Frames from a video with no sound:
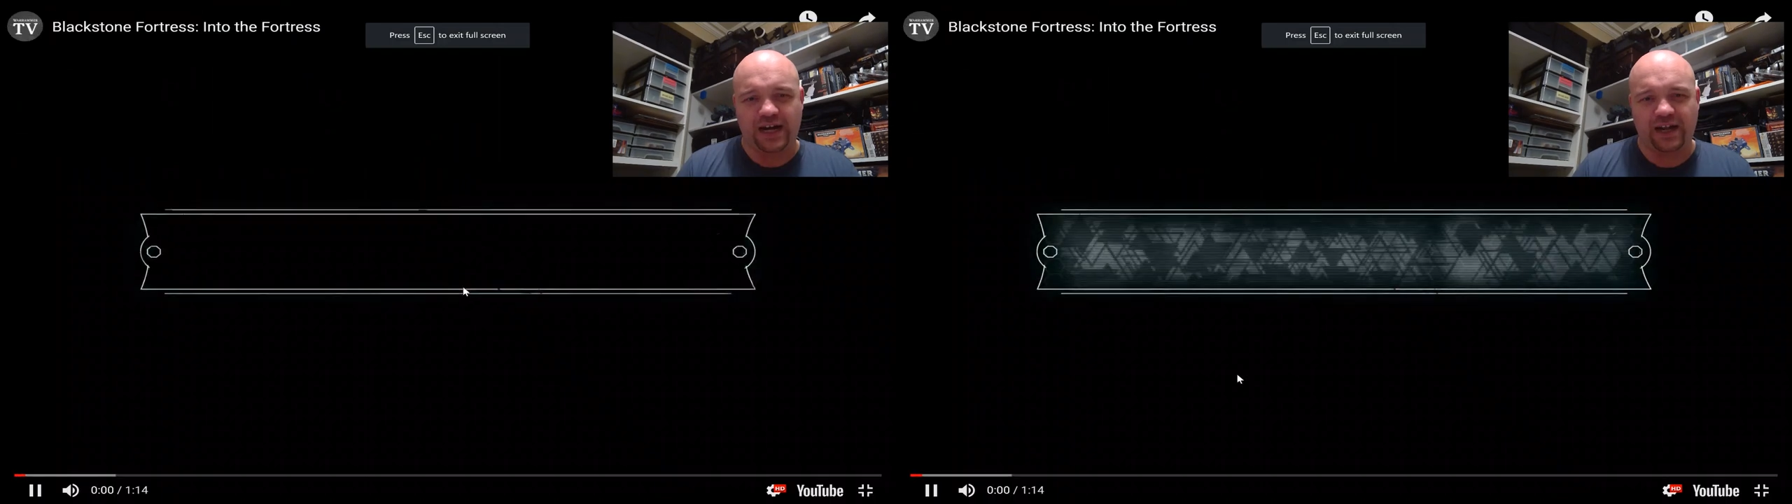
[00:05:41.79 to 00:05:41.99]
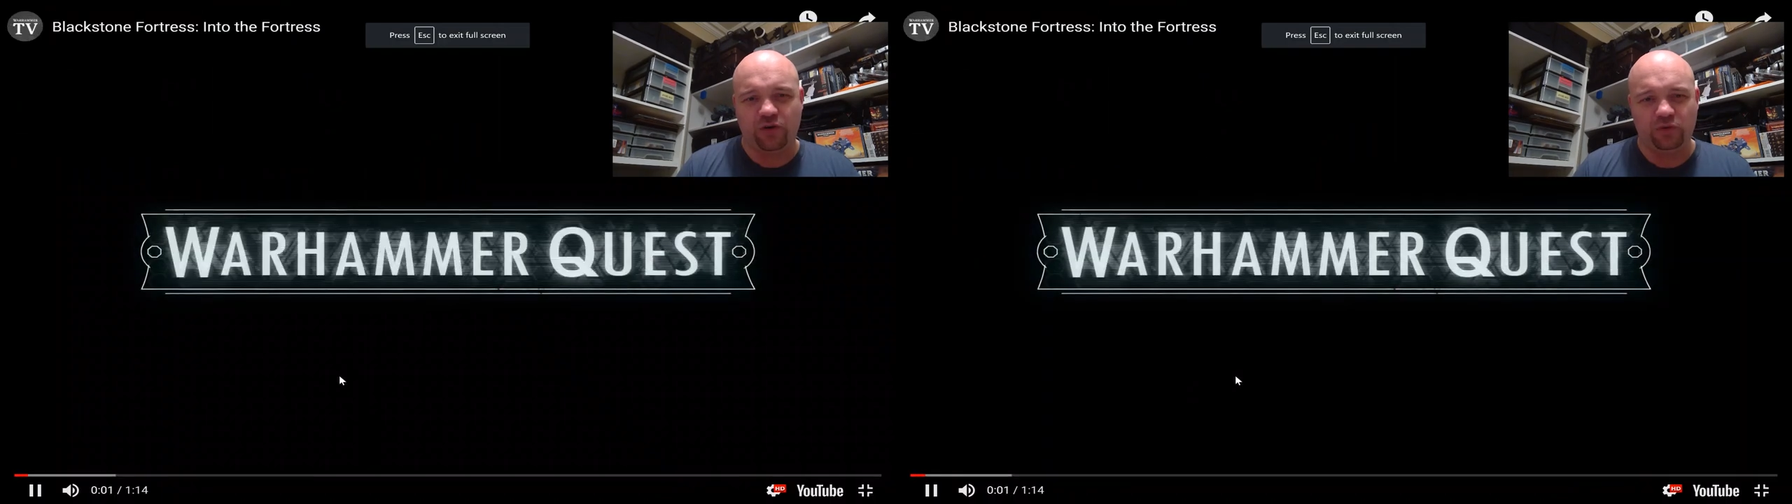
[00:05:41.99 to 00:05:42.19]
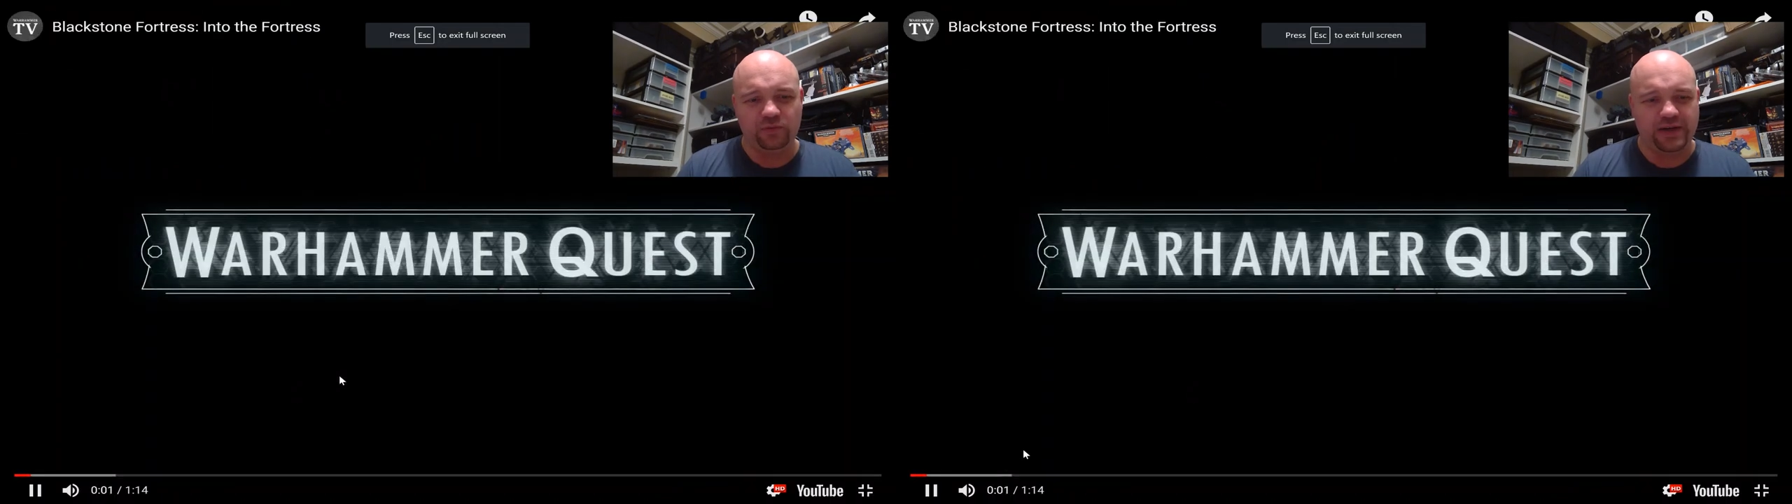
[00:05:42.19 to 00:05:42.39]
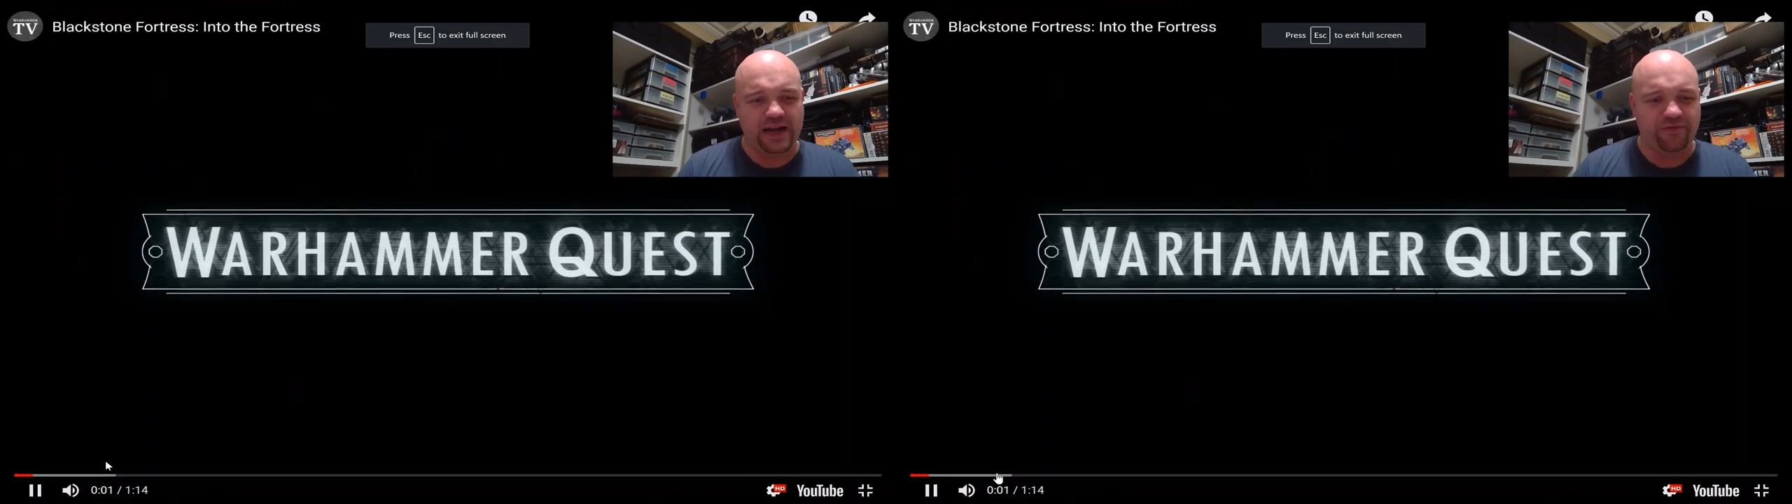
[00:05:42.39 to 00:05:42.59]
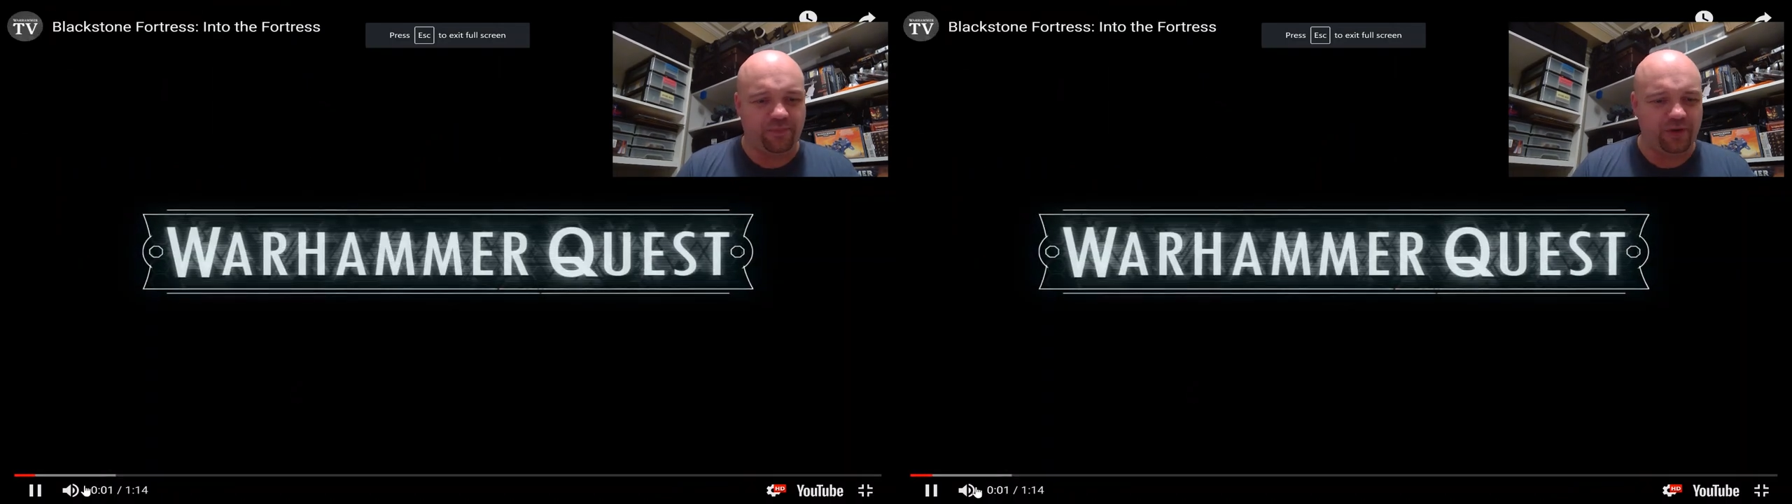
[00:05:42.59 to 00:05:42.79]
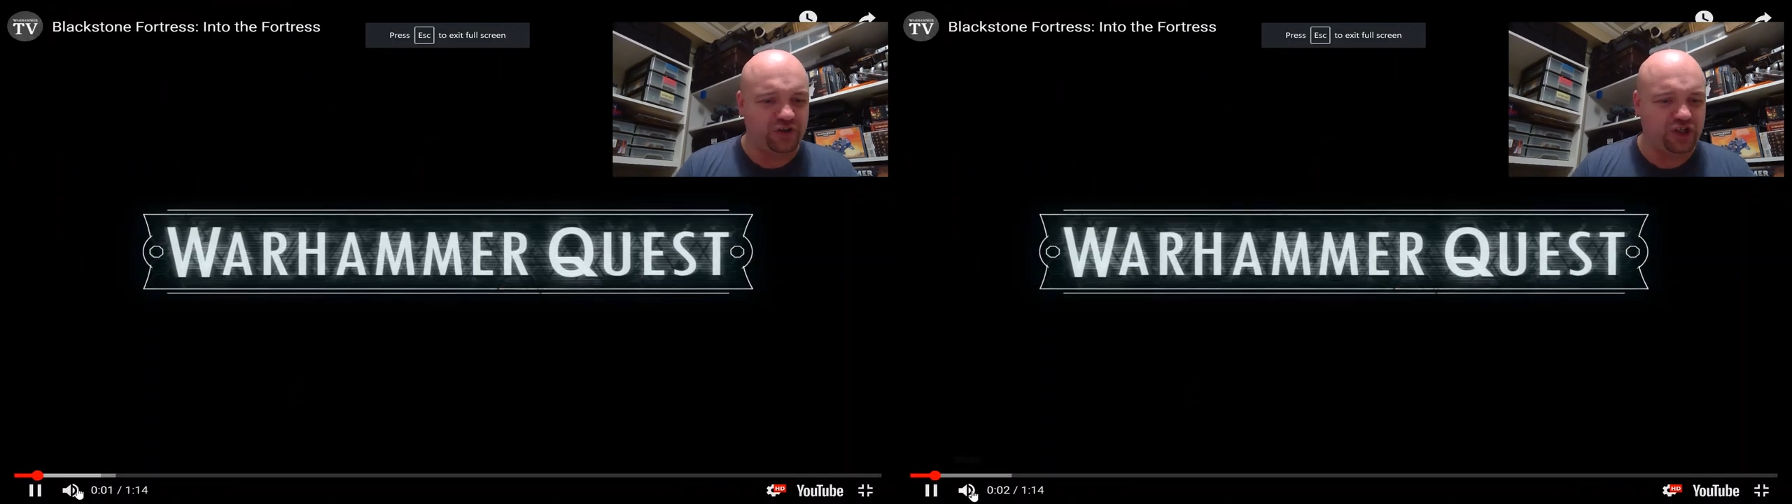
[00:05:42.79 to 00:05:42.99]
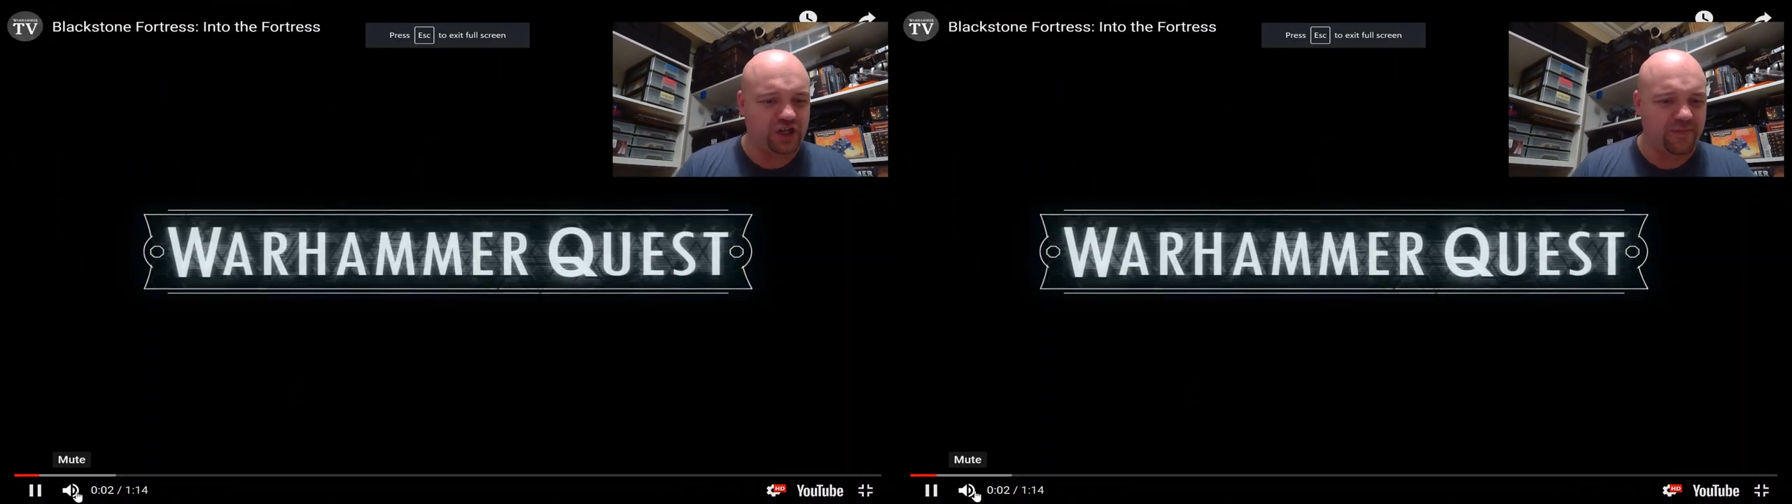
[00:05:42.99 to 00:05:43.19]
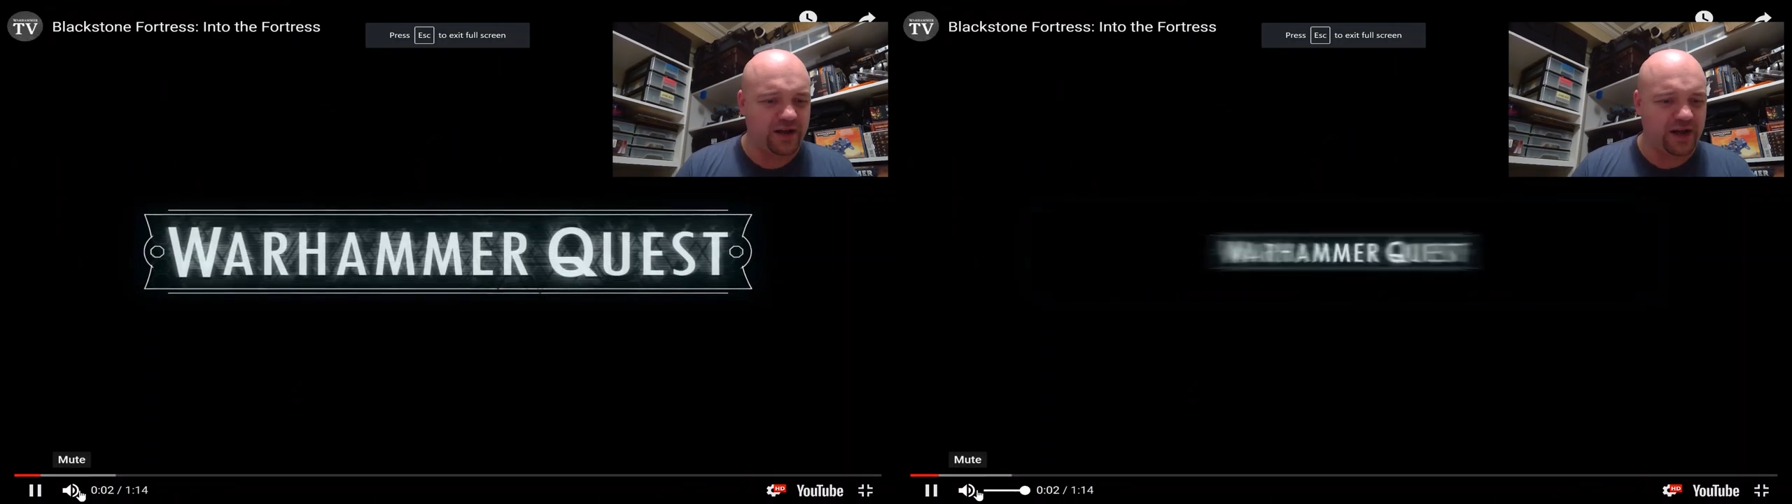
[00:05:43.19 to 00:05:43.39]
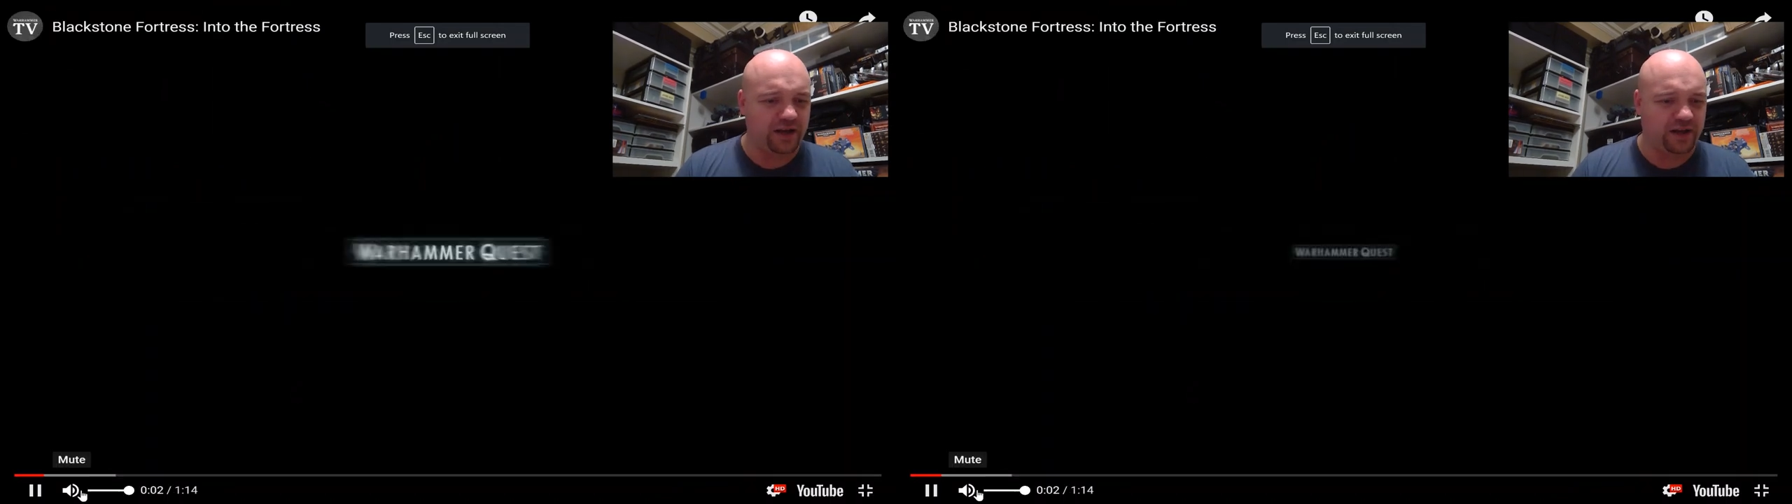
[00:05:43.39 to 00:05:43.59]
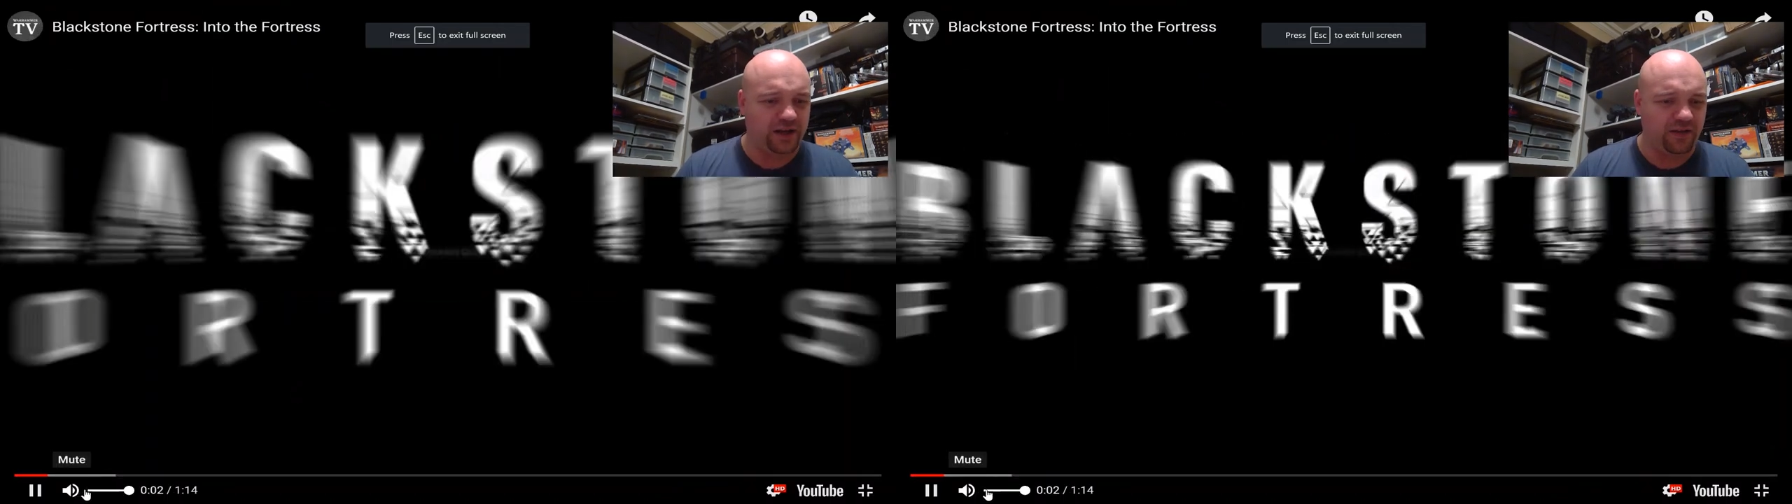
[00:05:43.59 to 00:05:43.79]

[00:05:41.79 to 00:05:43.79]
We're going to have a bit of a chat about it here.